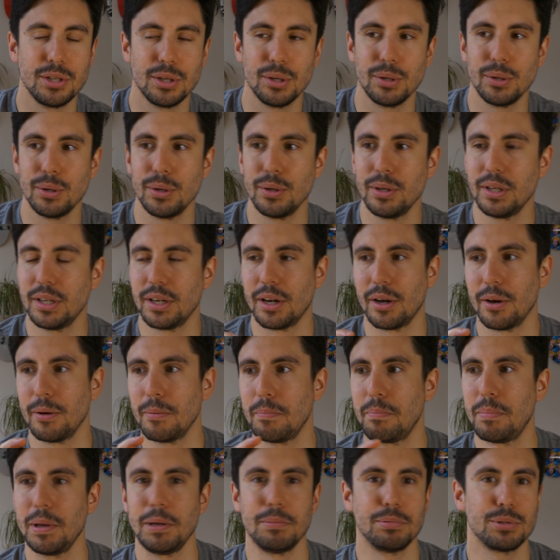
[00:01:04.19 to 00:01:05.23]
do.
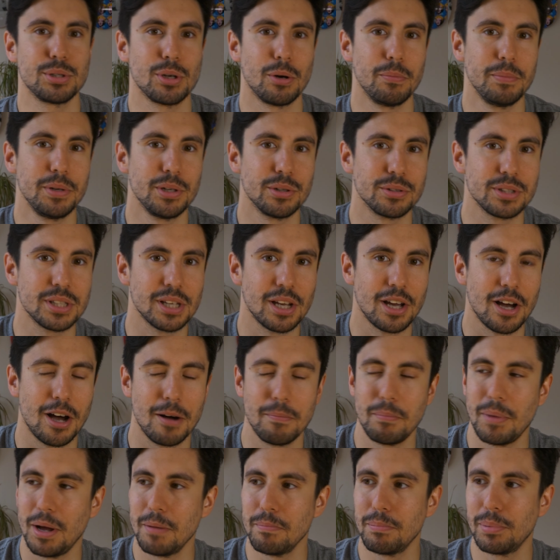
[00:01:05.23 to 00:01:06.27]
People told me not to
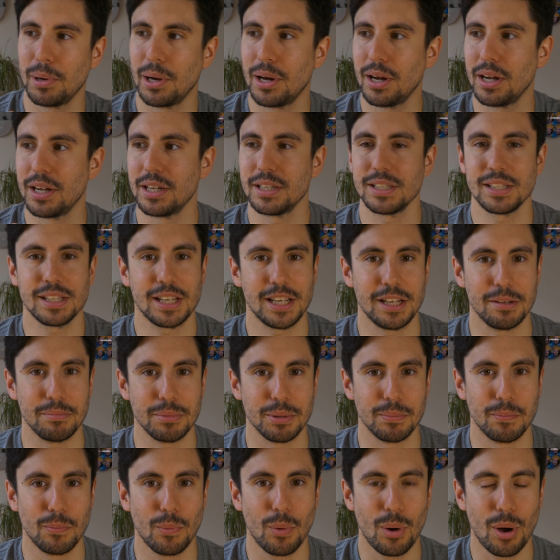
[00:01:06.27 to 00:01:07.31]
cut my bars, keep
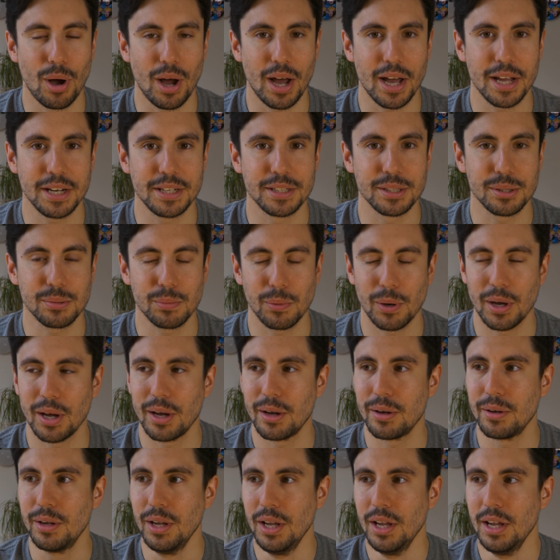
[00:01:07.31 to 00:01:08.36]
them wide as
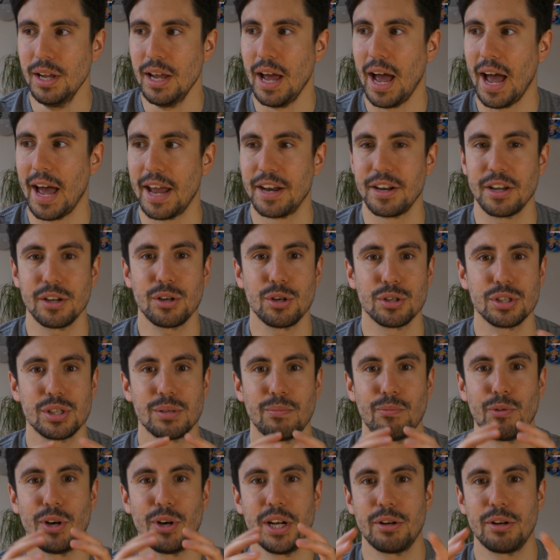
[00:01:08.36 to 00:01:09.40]
well. And I got
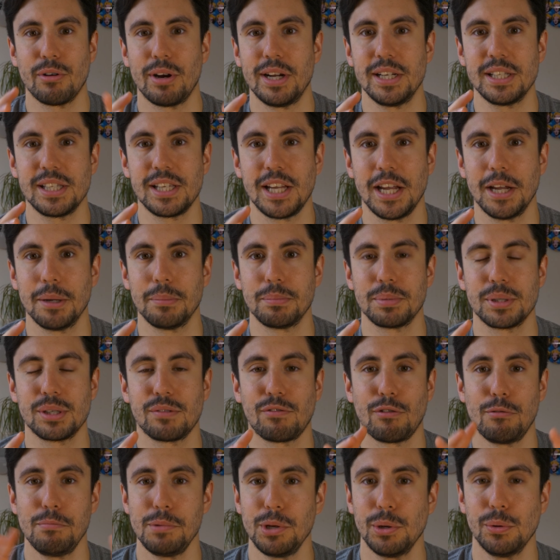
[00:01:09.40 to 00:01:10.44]
some really great tips
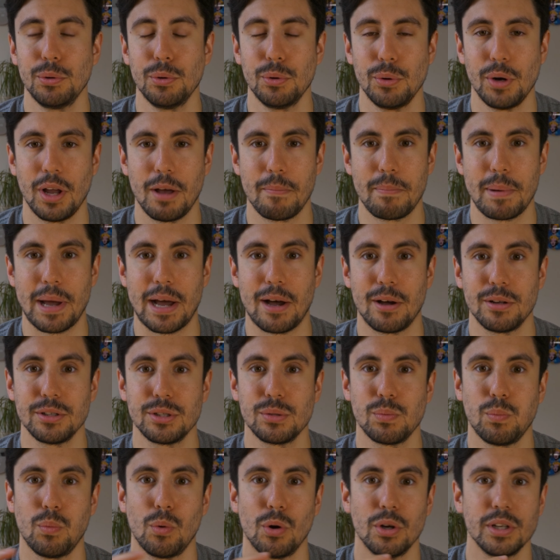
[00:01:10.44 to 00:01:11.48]
from you all about
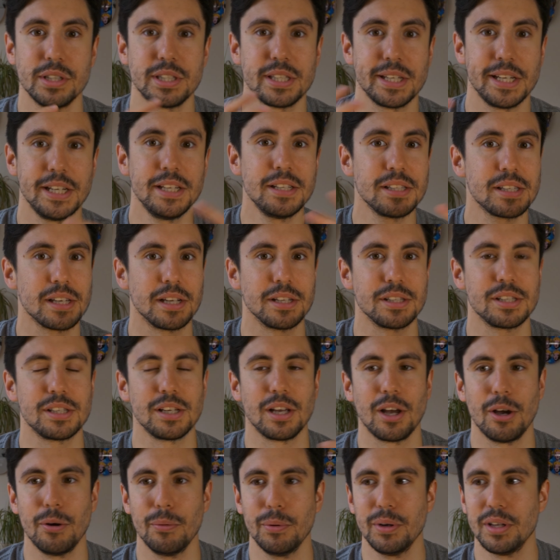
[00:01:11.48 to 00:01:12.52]
what inserts to
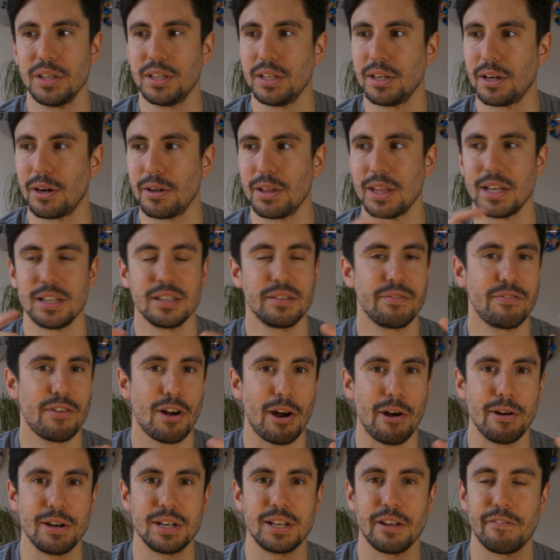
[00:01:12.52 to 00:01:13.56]
go with. There's
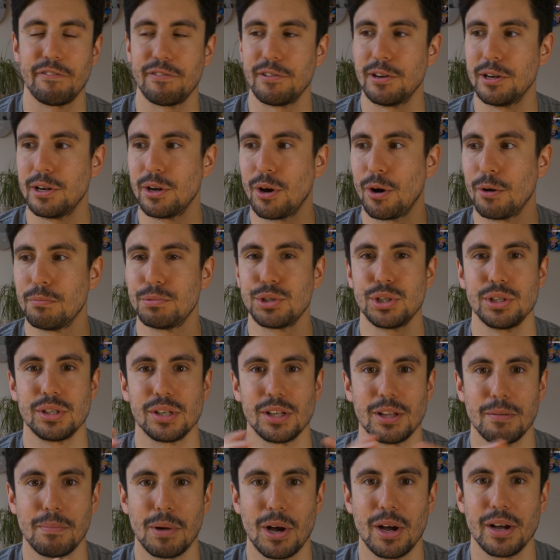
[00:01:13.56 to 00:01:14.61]
very different options on
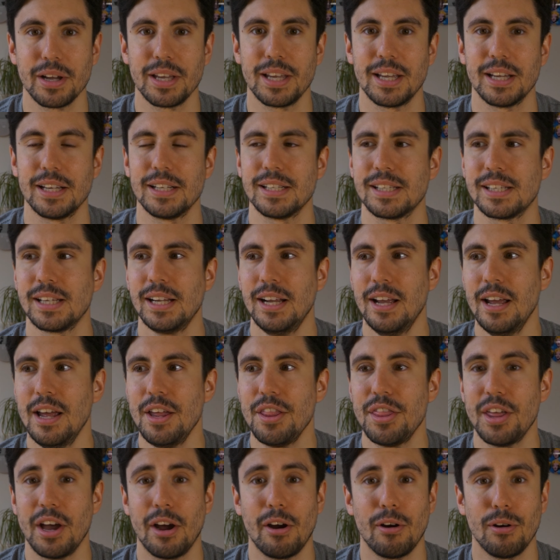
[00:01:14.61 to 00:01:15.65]
the market
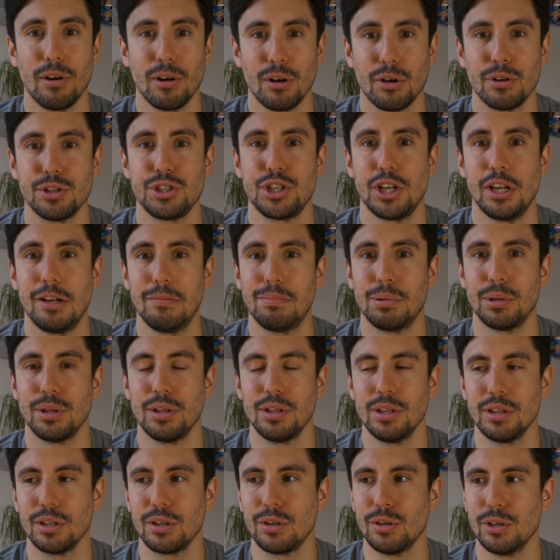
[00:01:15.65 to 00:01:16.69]
that are a lot cheaper
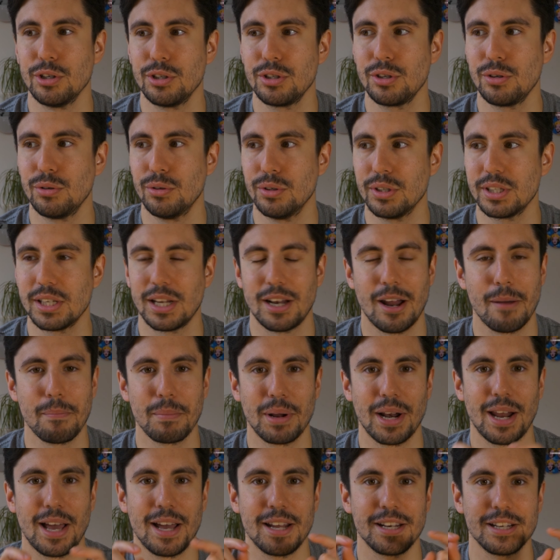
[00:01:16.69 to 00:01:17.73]
than the cush cores, and I'm
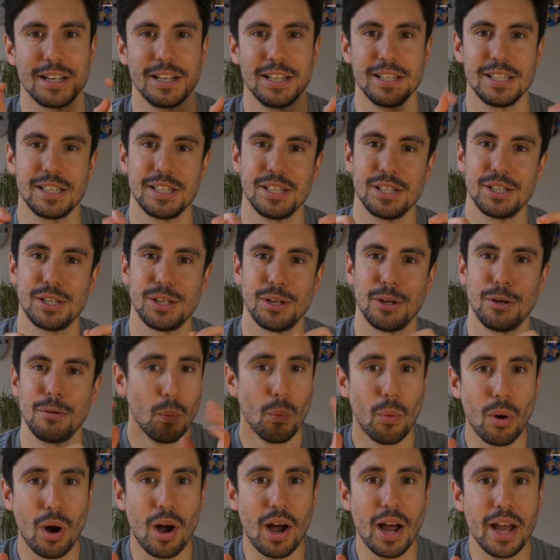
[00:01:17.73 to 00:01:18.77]
glad I listened to you.
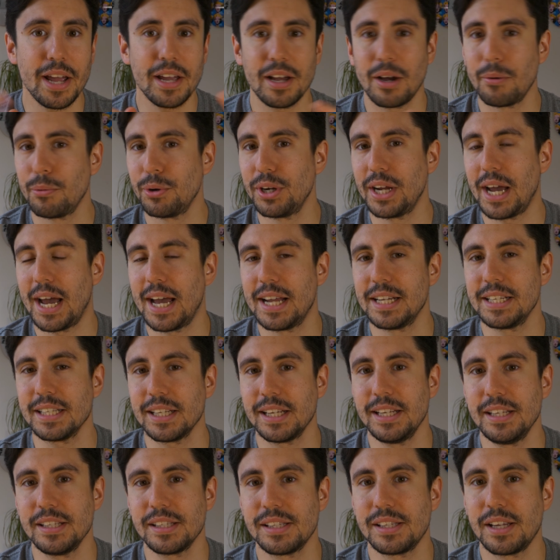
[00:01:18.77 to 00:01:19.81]
Why I want to add
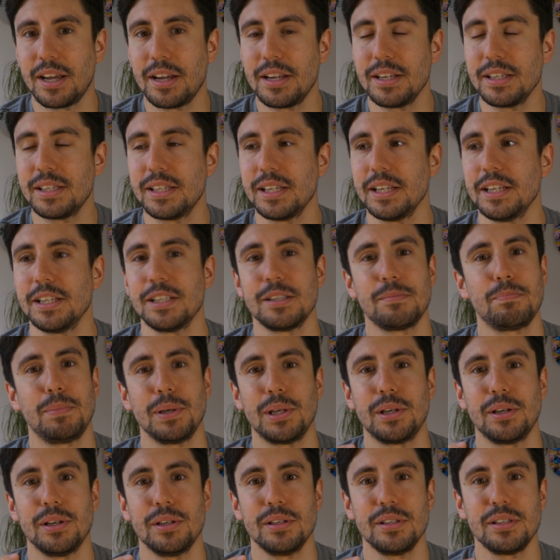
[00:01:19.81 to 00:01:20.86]
inserts is
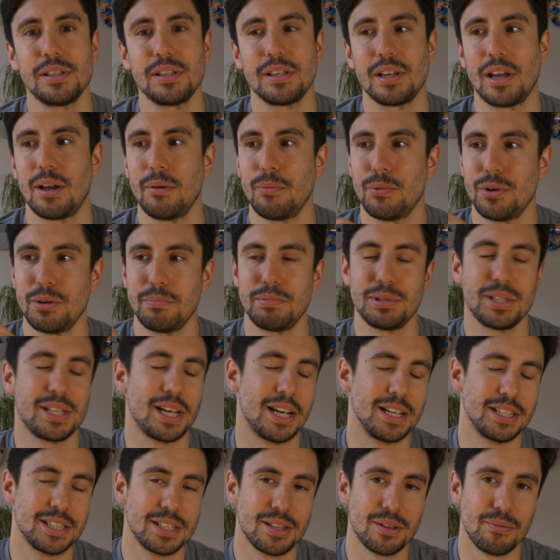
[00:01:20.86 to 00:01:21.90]
because I want to
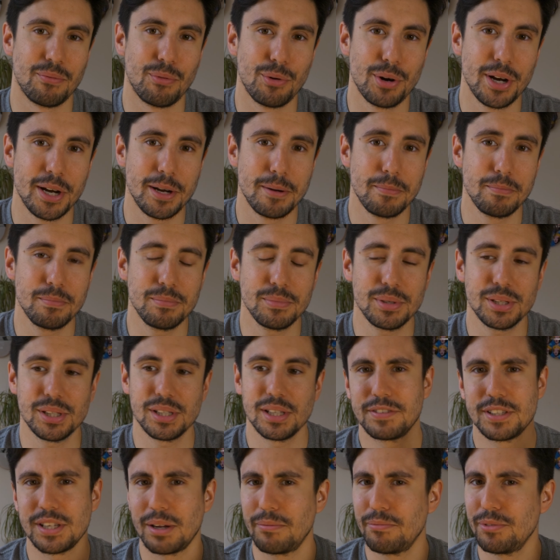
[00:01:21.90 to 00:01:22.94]
protect the rims.
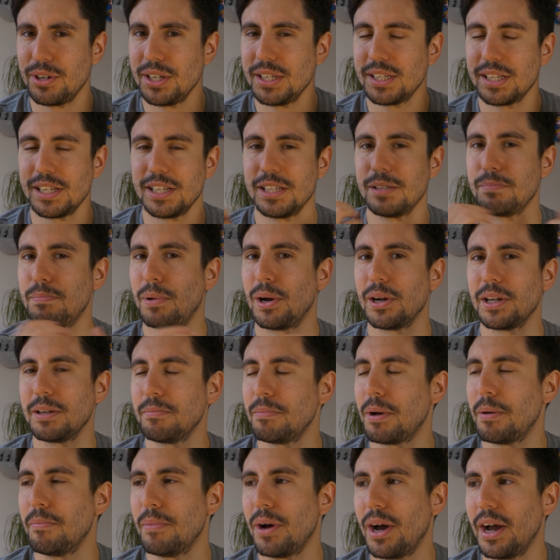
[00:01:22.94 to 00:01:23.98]
For some reason it's bugging
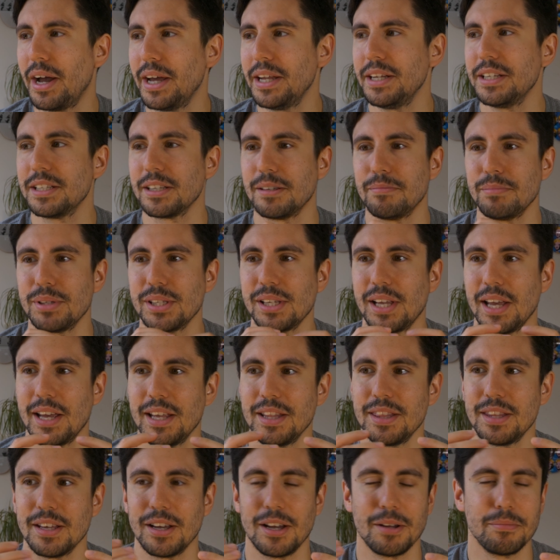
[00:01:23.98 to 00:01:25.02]
my mind. I'm
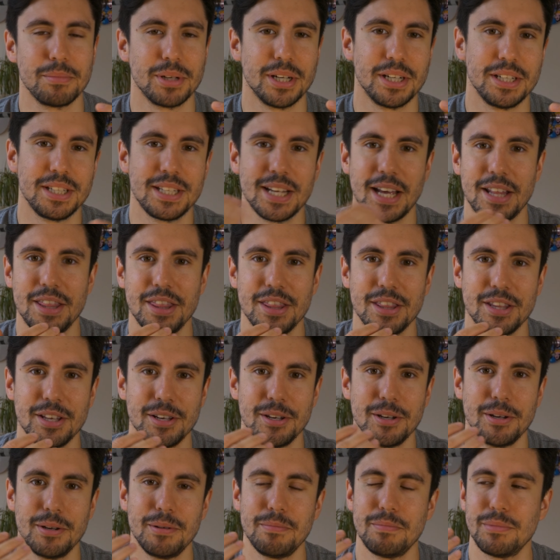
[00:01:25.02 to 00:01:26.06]
scared that I'm going to dent
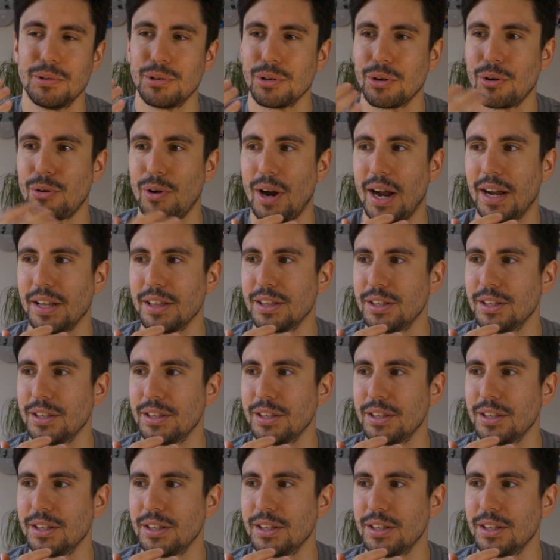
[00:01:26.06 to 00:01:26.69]
them or crack